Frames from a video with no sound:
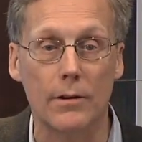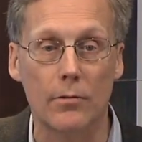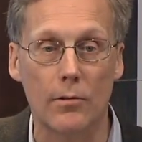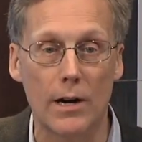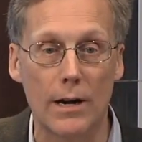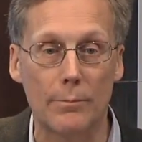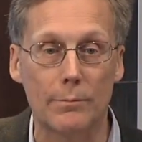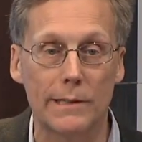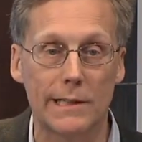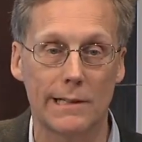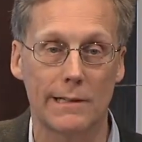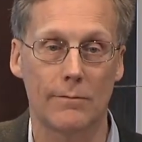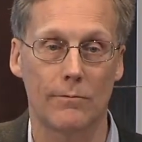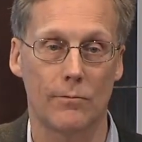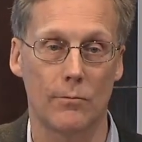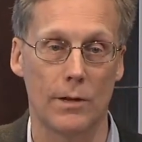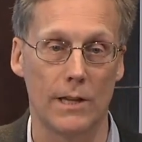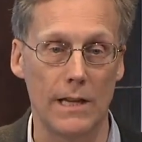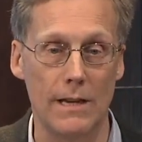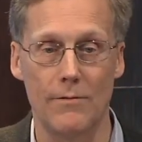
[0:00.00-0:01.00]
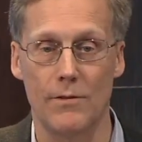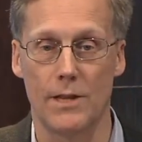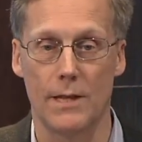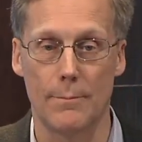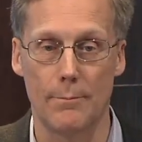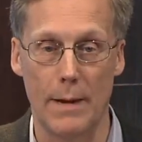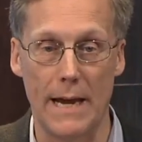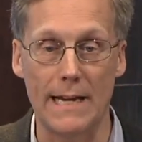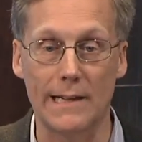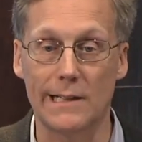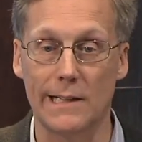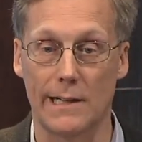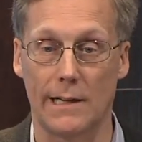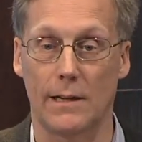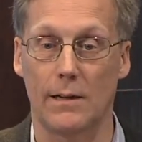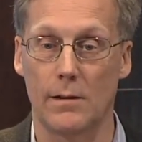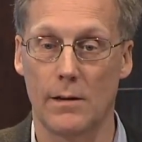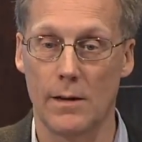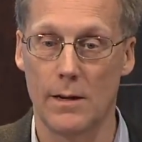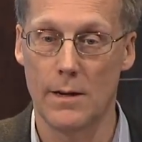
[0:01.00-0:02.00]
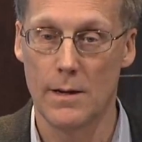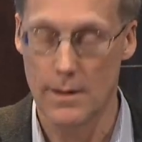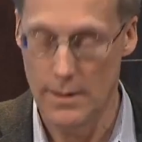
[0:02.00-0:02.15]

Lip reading: grips with even the basic